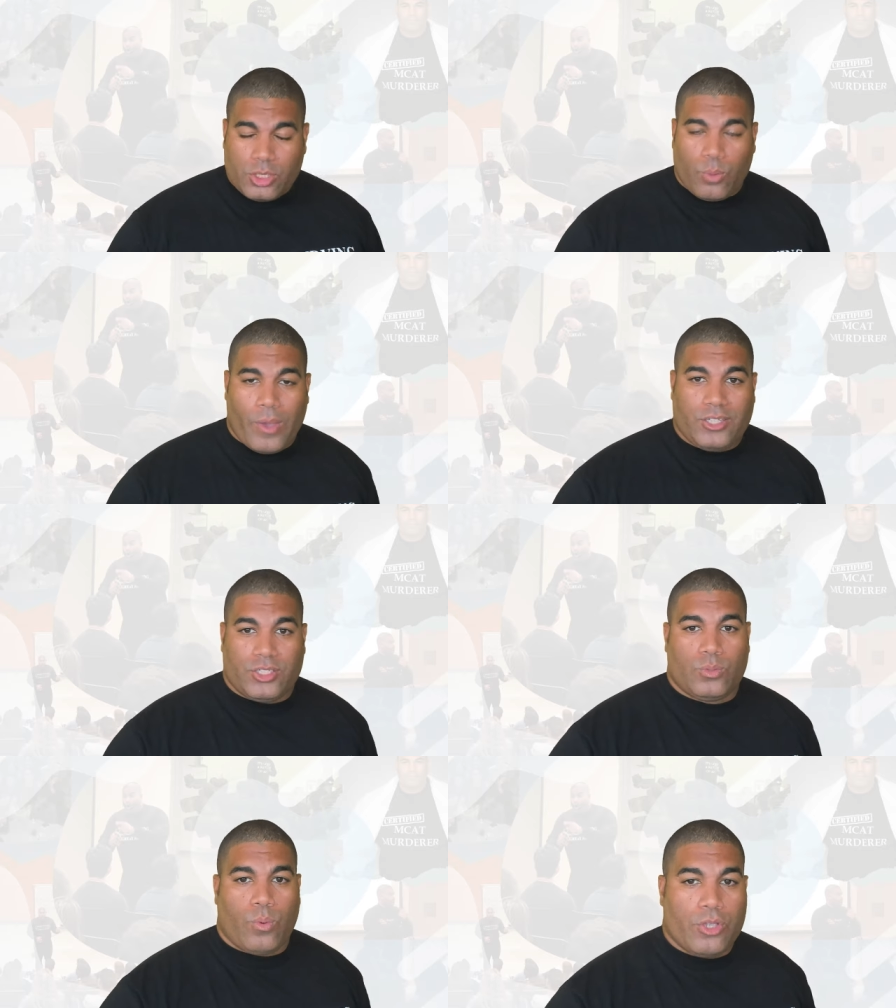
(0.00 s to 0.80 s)

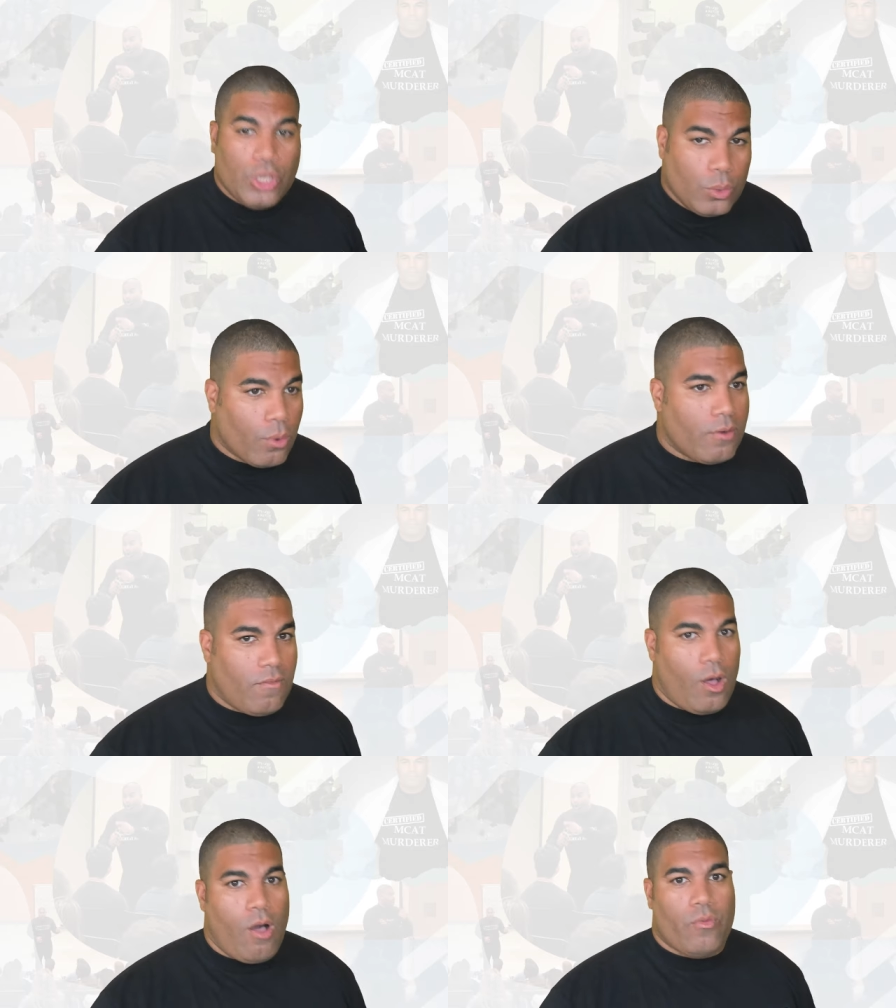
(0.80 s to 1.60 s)
situations where you were
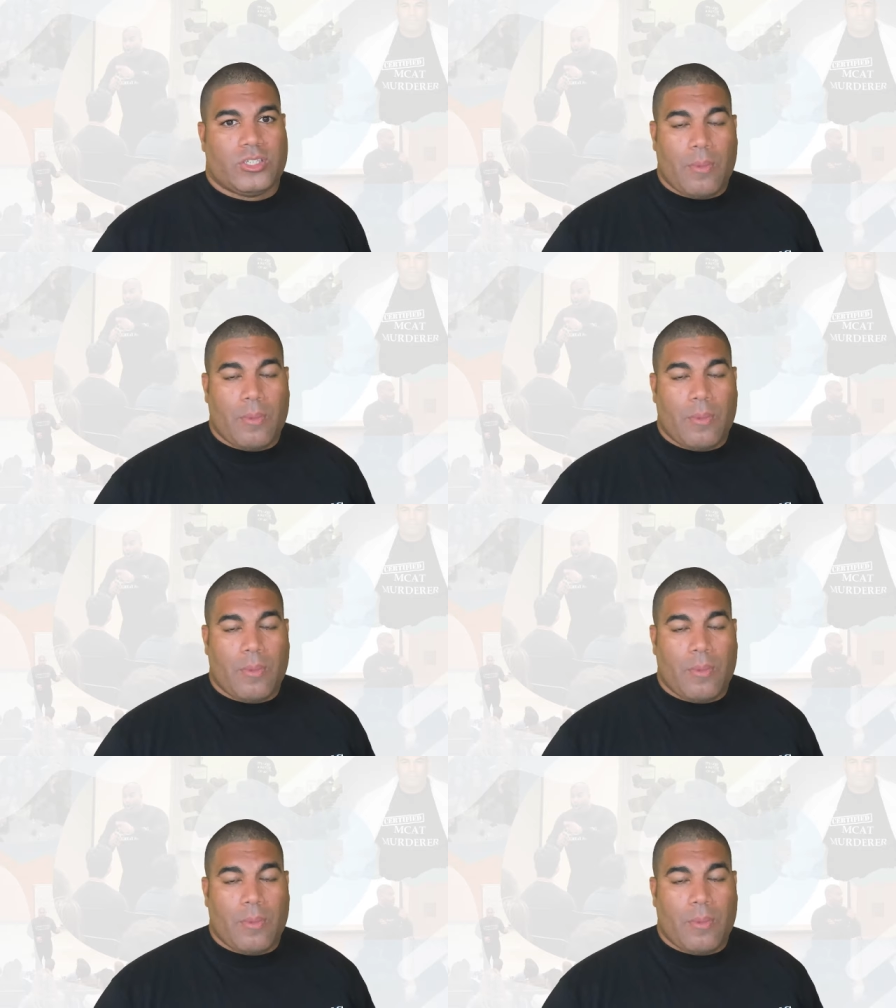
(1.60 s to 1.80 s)
involved with